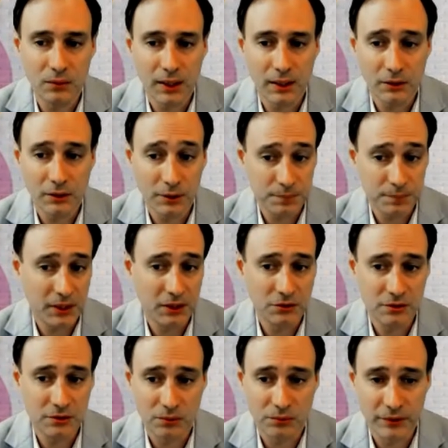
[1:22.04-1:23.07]
crypto.
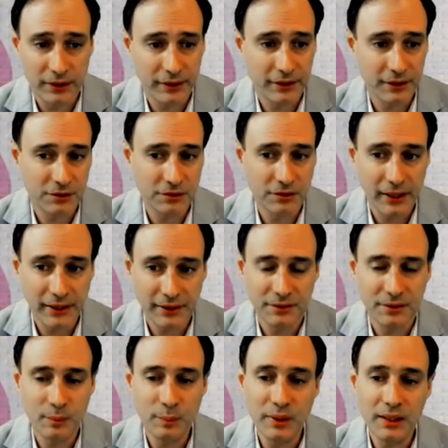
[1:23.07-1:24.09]
So very excited
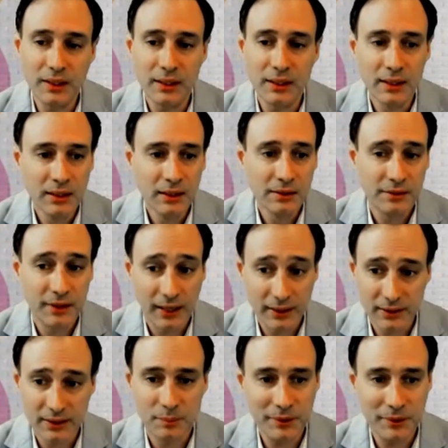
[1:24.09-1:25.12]
to be telling
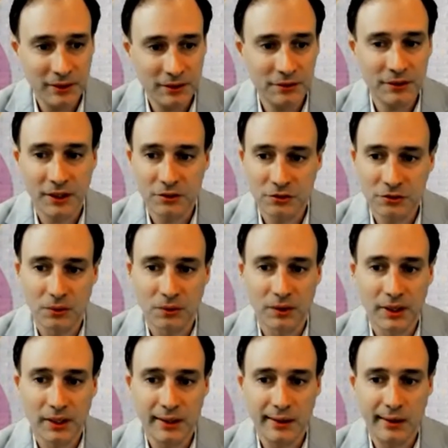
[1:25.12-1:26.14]
the BTCS
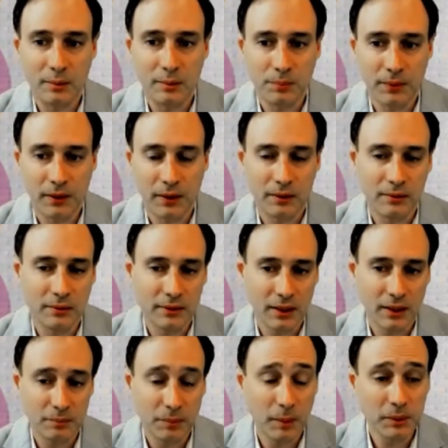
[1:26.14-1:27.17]
story, our kind
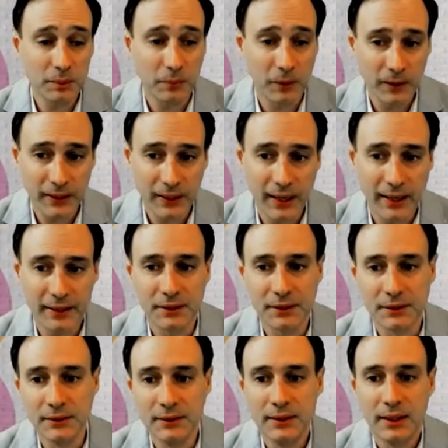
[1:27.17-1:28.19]
of public market
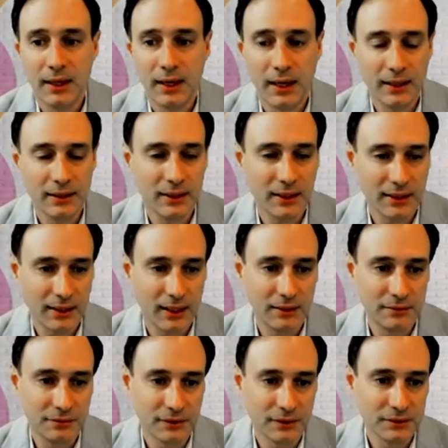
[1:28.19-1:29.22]
angle at that
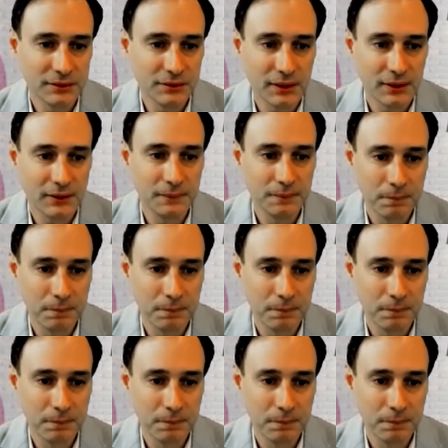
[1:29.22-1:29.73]
conference. So